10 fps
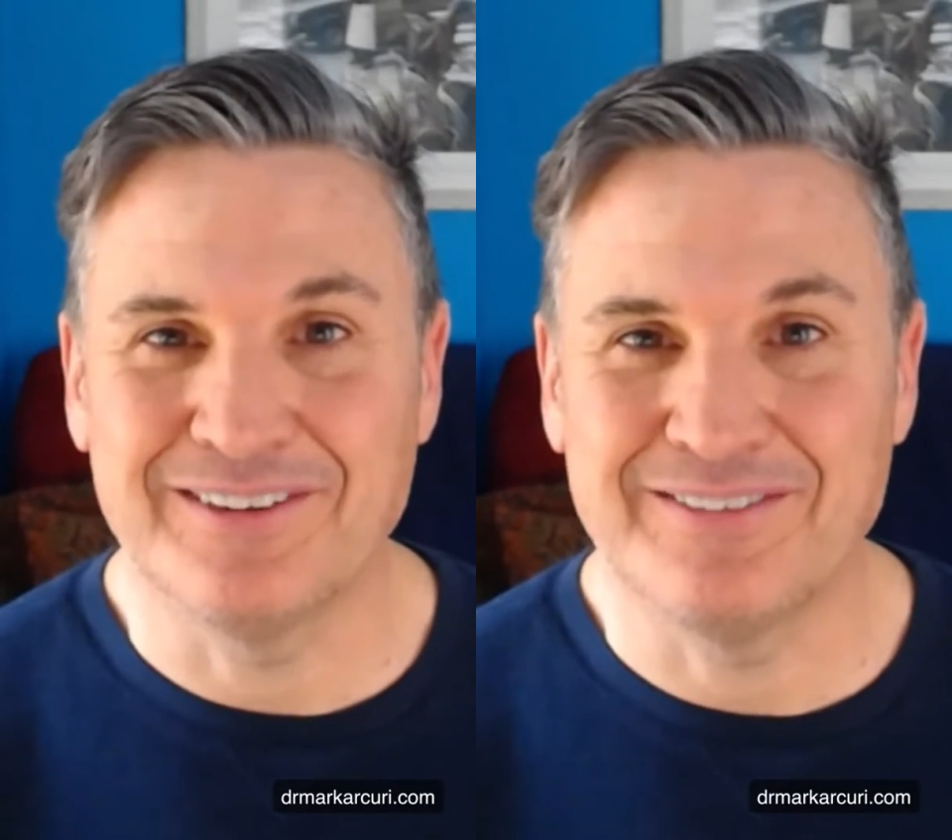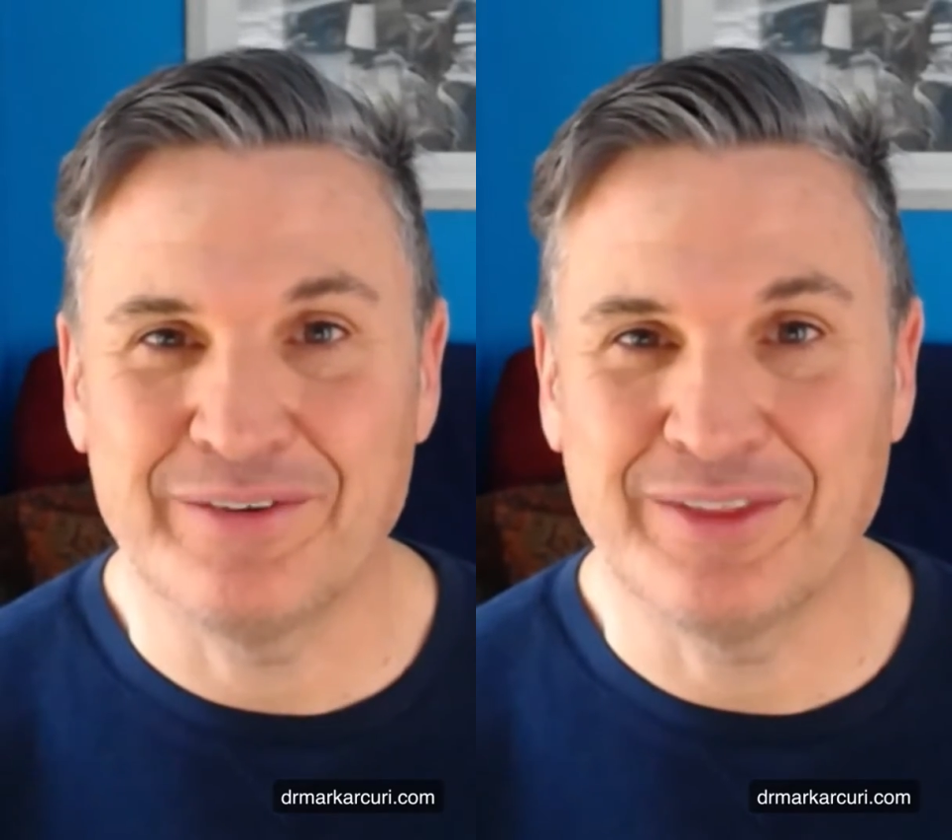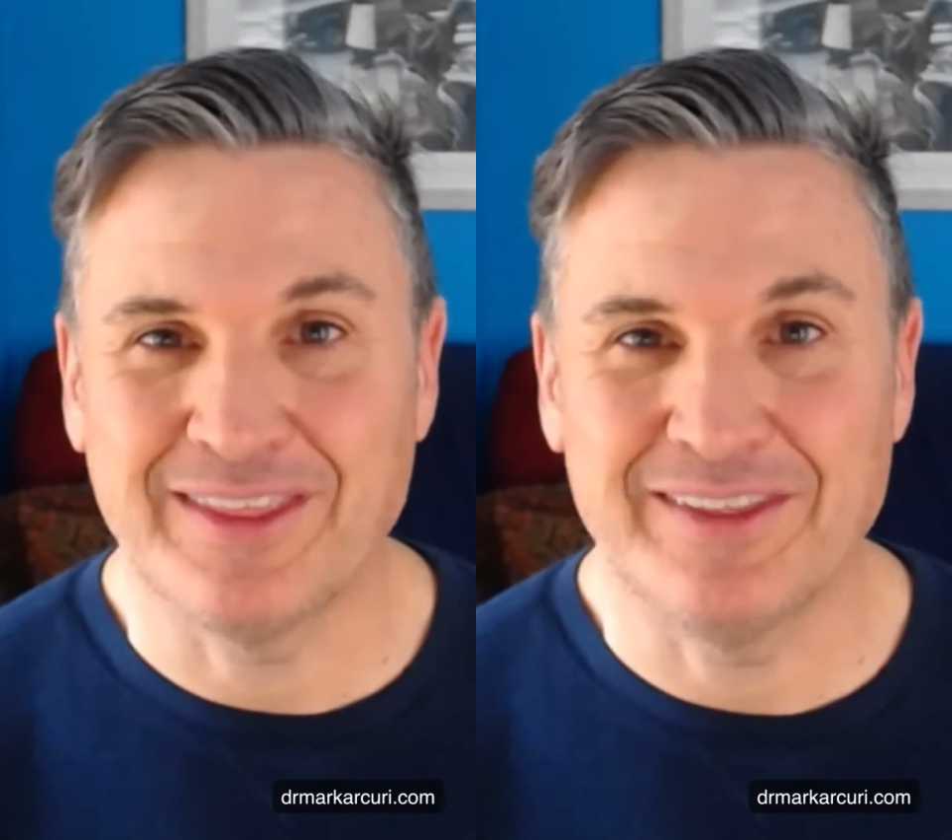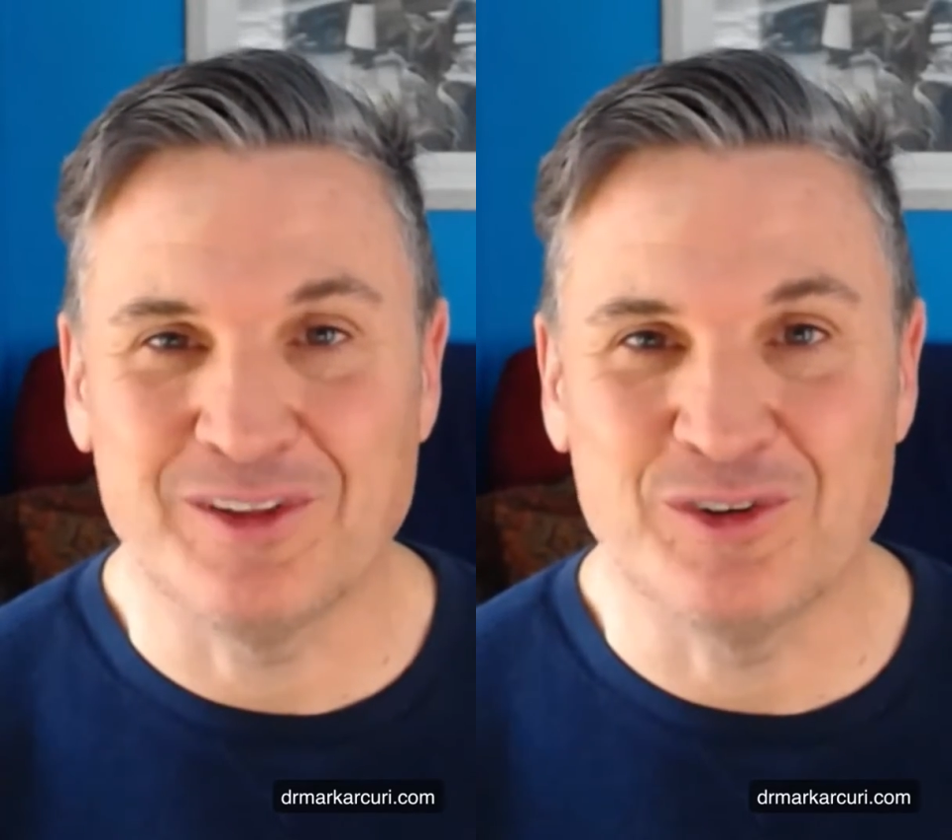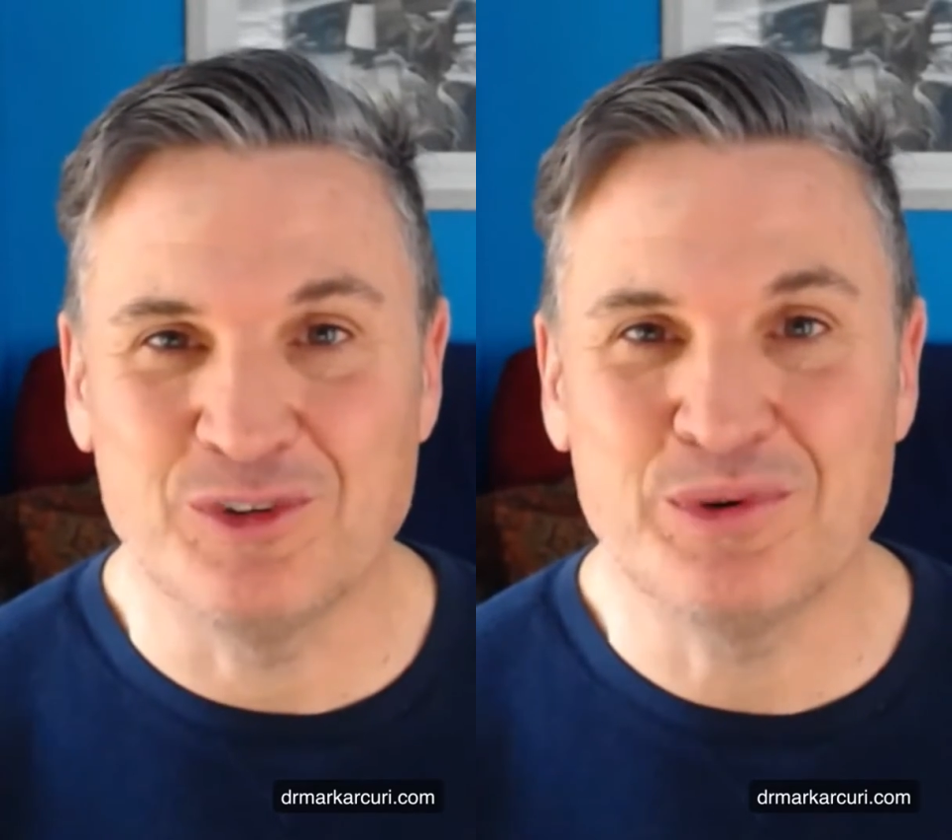everything that
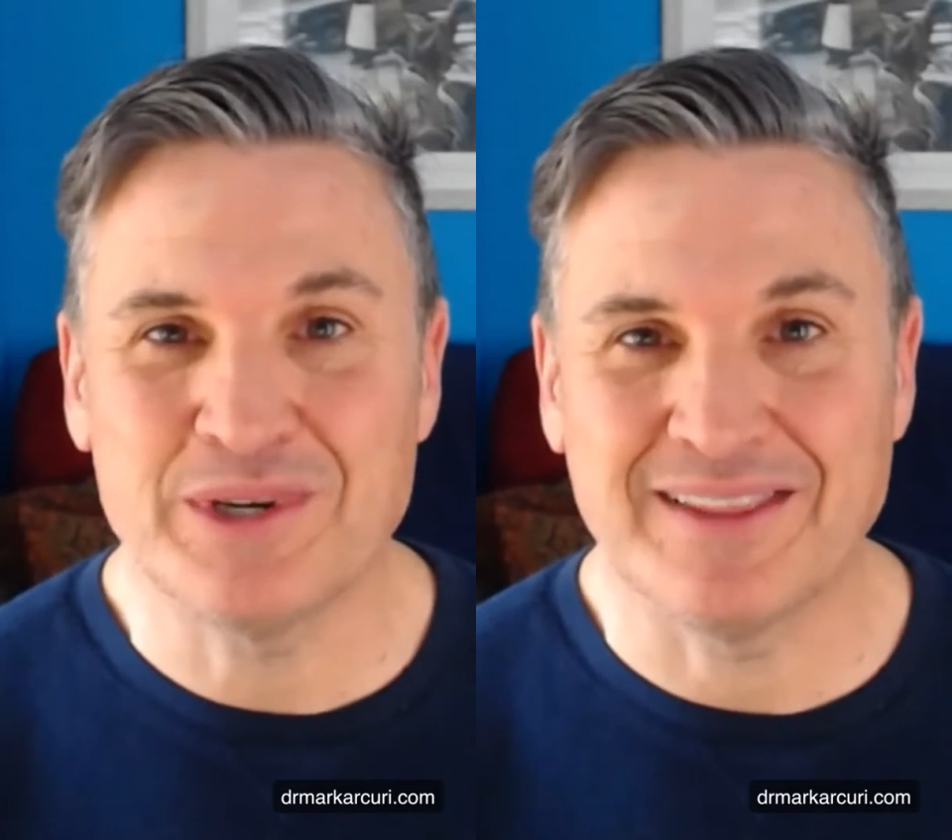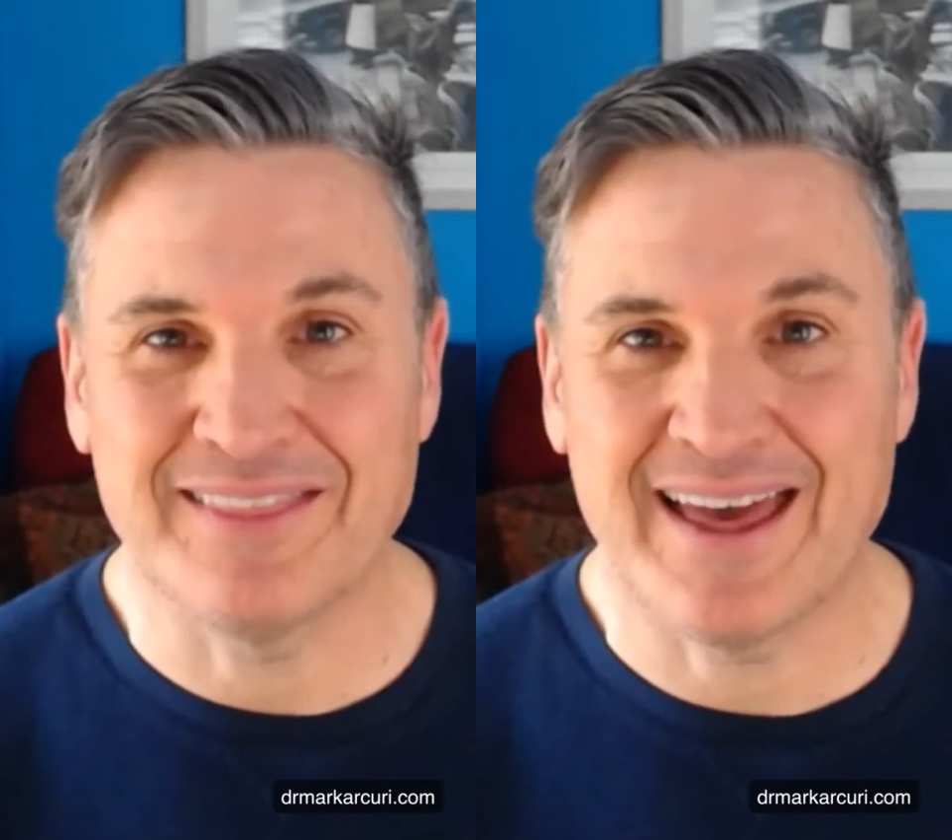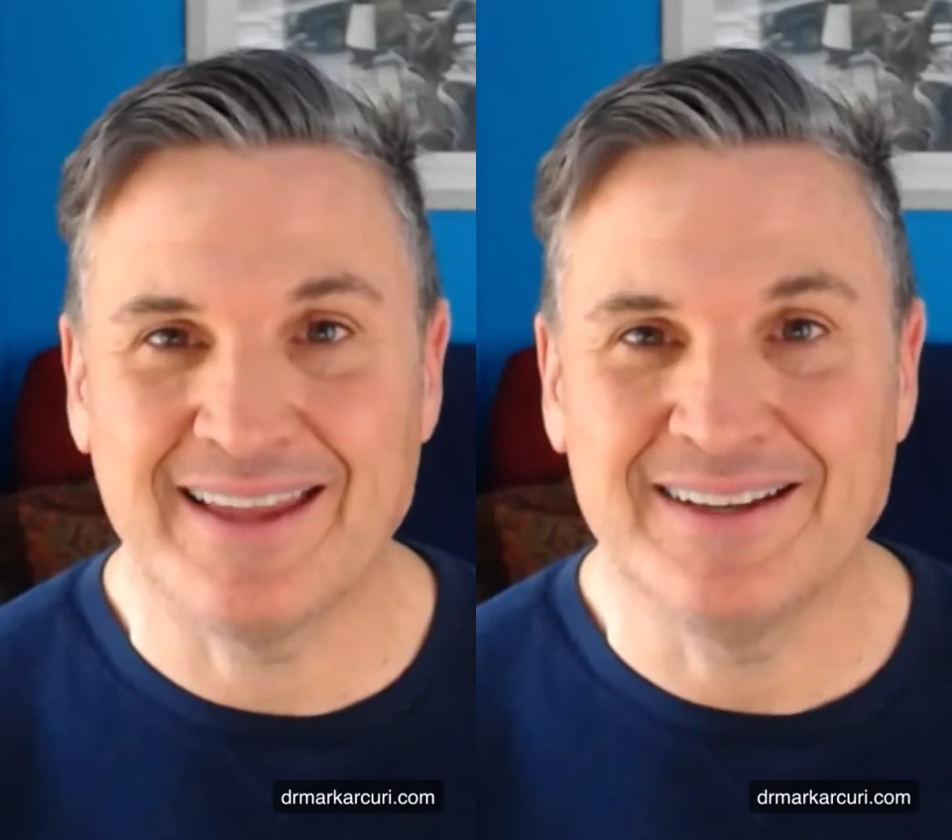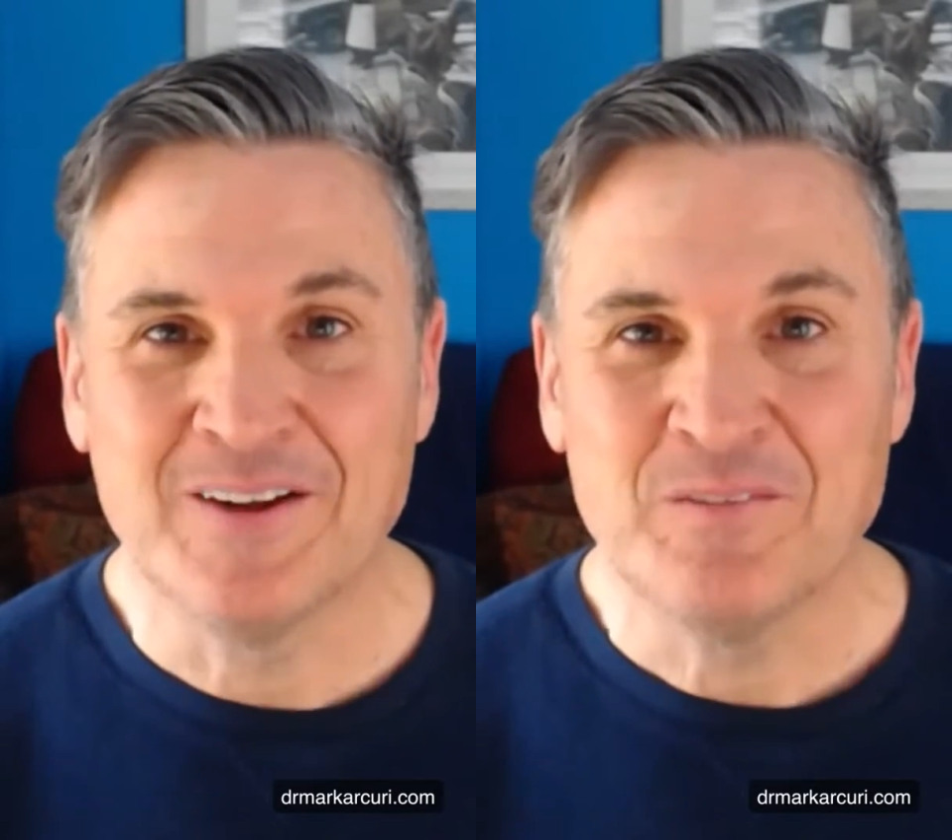they're doing that